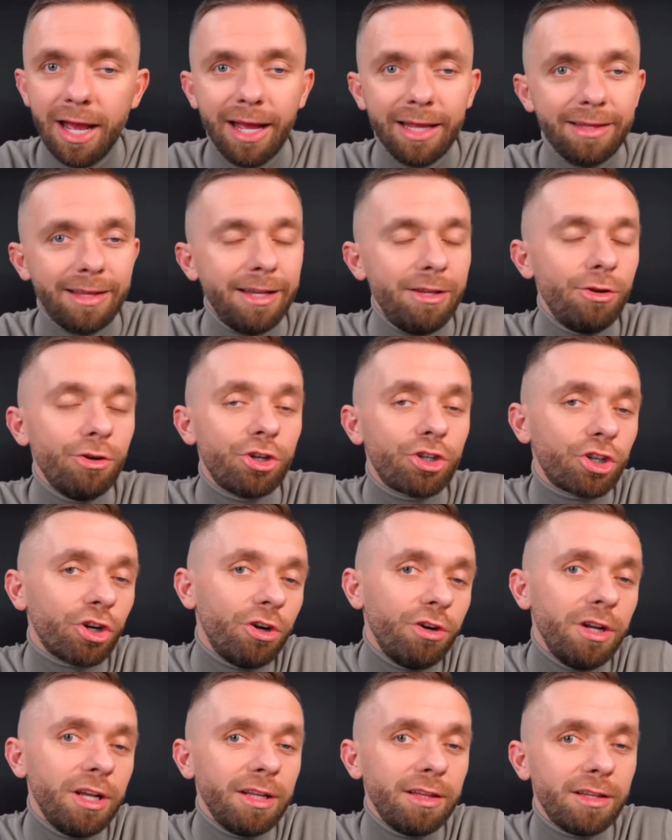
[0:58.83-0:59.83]
then you're
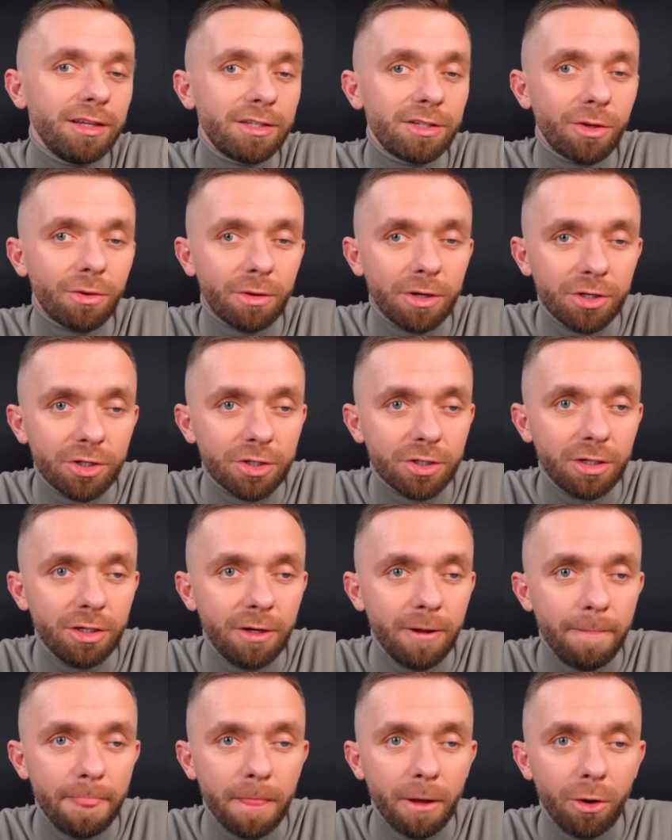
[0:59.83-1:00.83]
turning this Christian
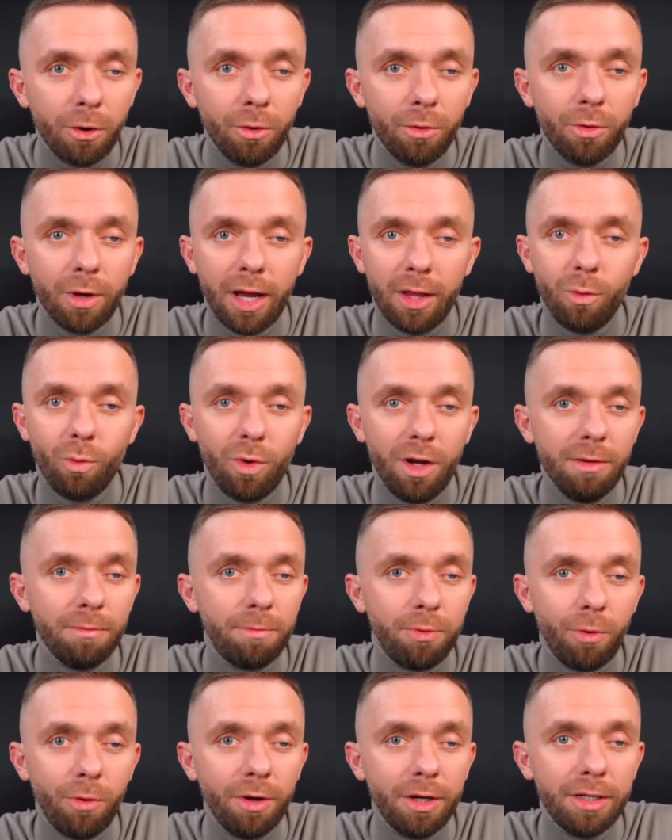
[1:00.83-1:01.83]
who at one
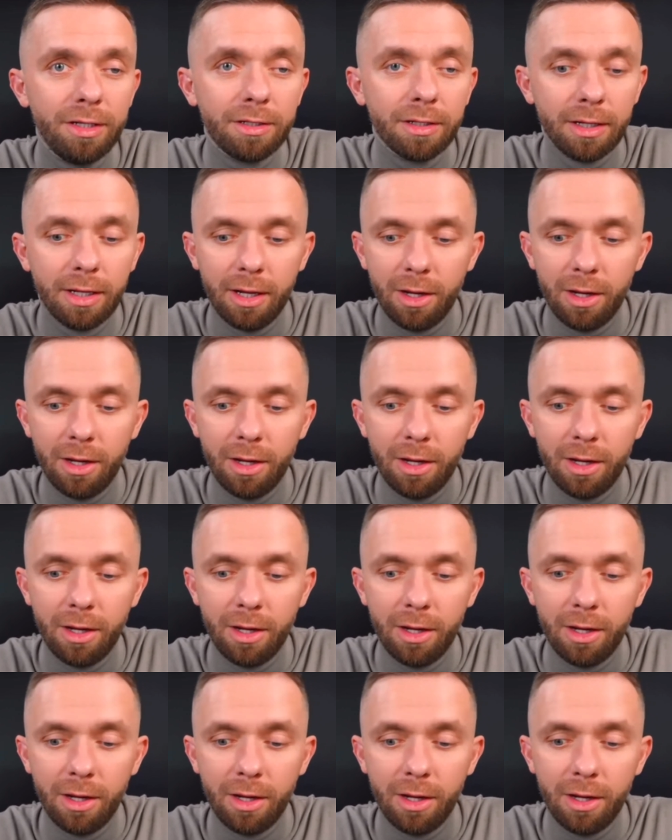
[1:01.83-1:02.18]
point